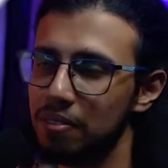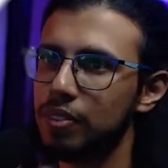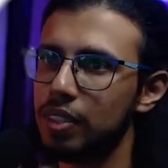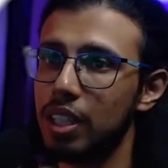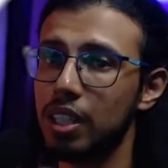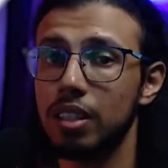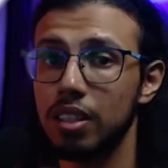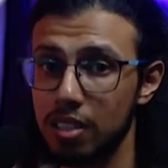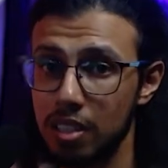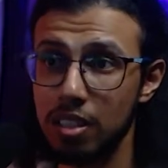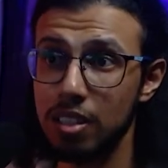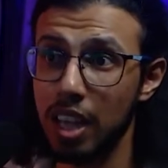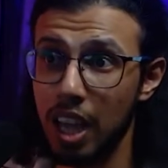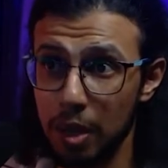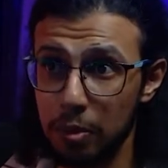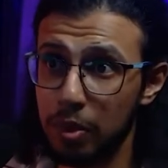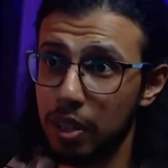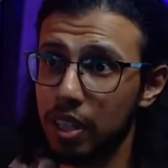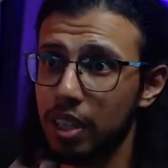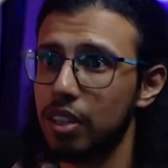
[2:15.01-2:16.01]
And this is
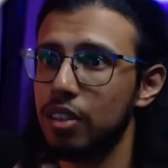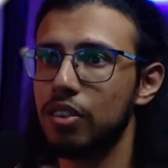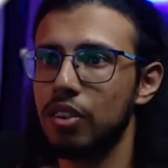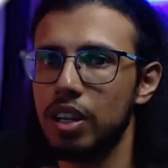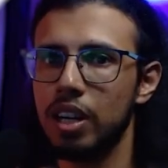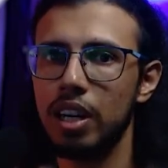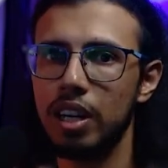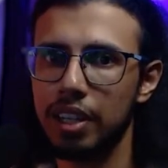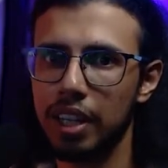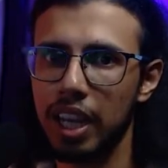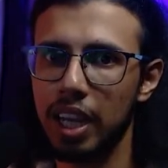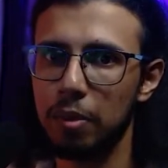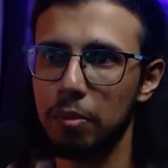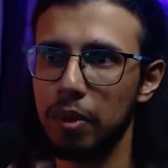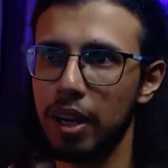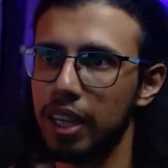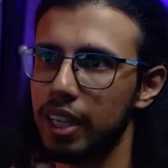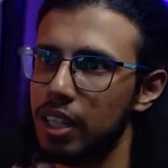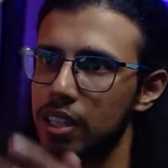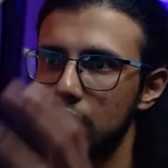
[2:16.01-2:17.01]
happening in real time,
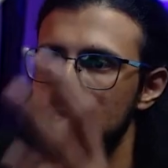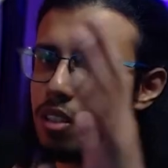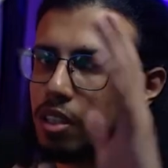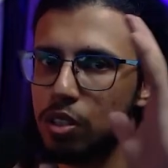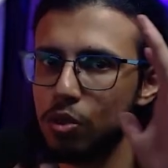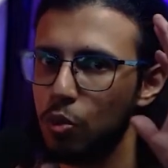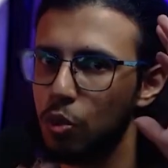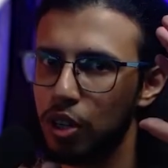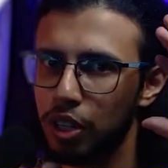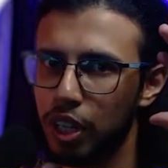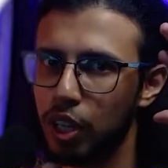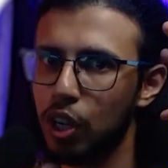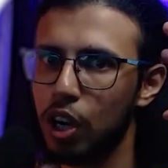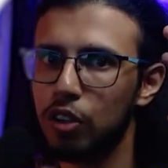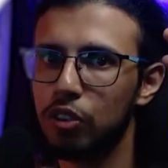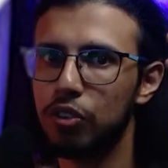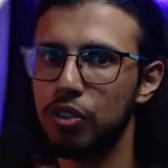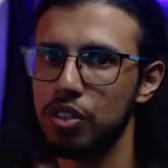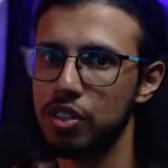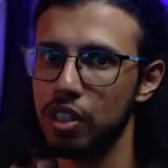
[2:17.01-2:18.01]
like it's it's working
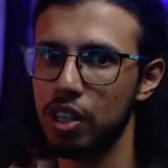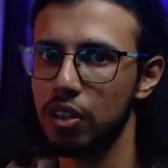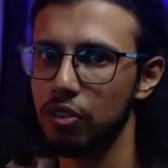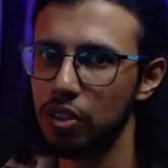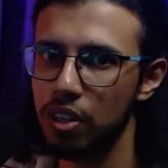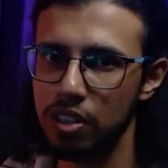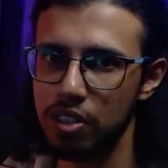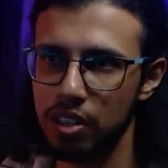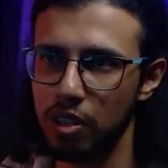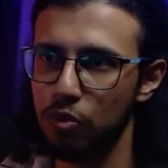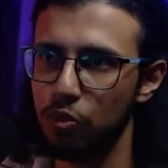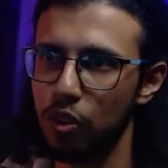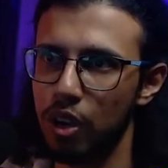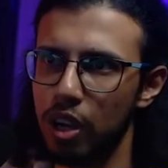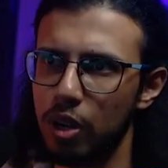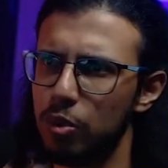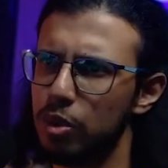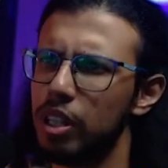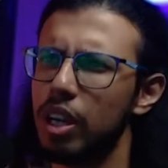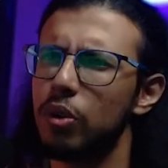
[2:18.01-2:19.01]
off of a server
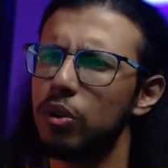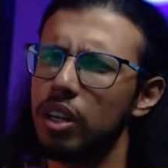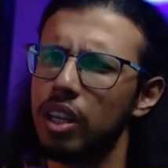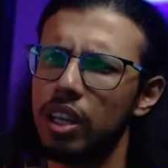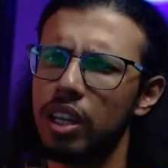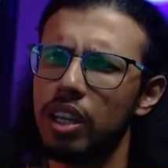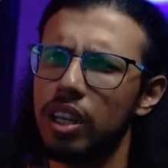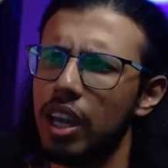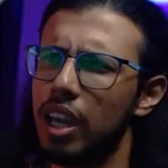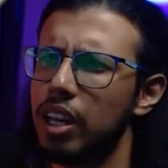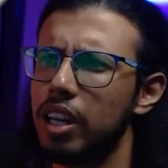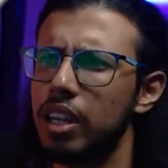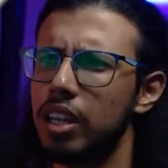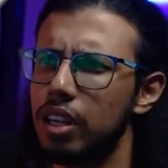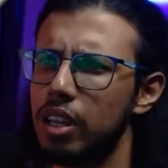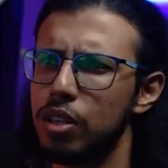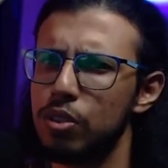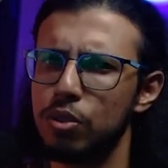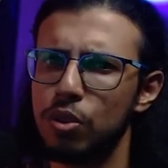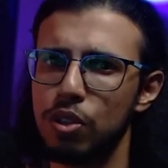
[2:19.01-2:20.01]
somewhere without taking any
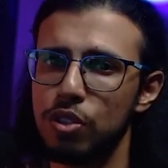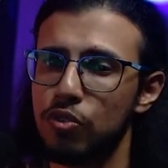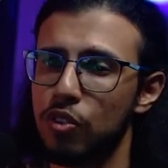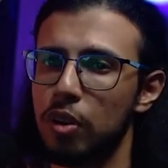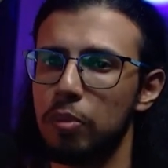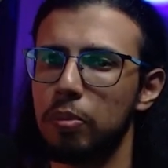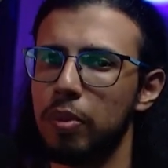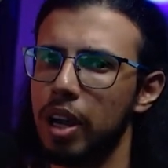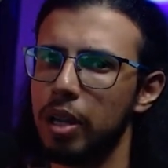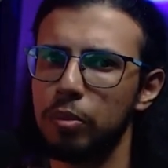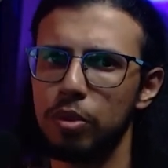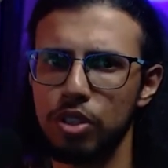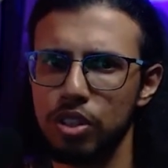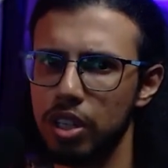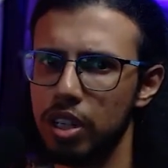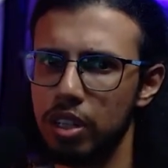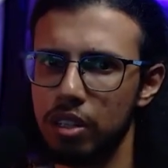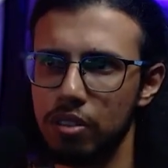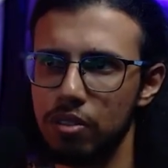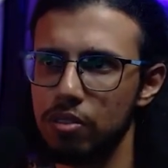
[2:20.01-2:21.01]
resource from my
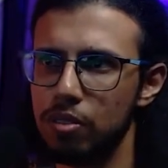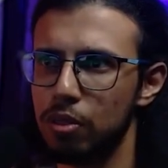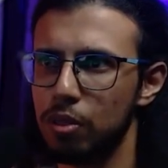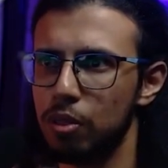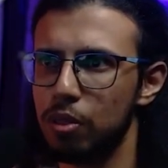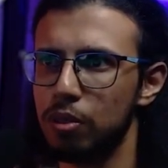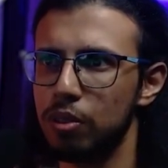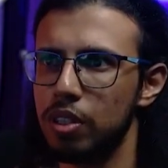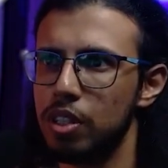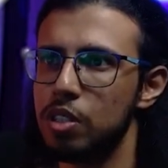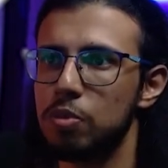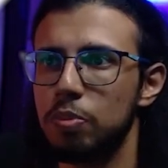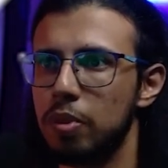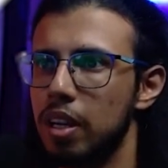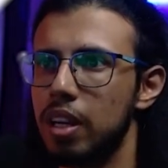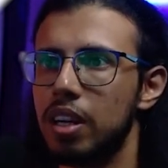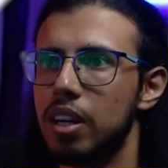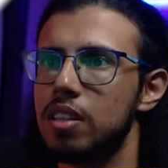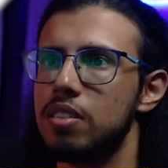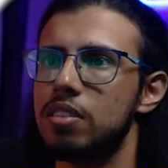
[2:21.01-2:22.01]
machine, so the
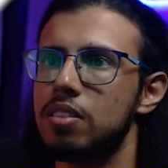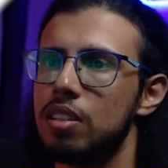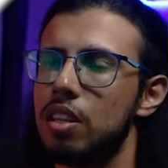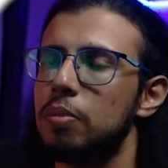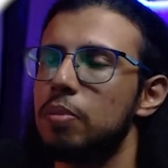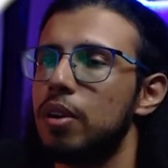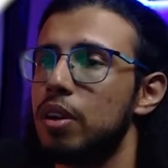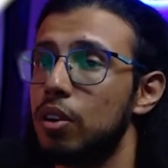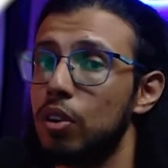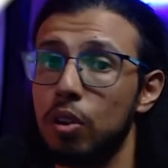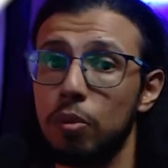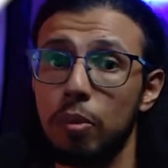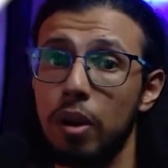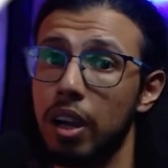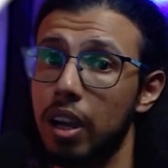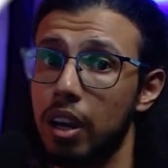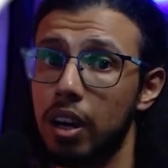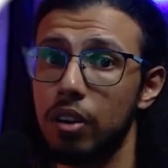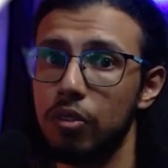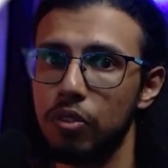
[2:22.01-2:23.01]
speed doesn't depend on my
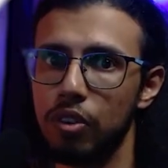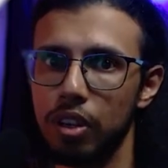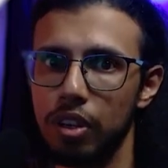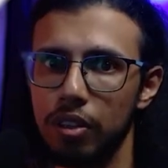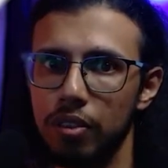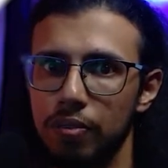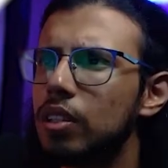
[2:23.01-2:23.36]
hardware.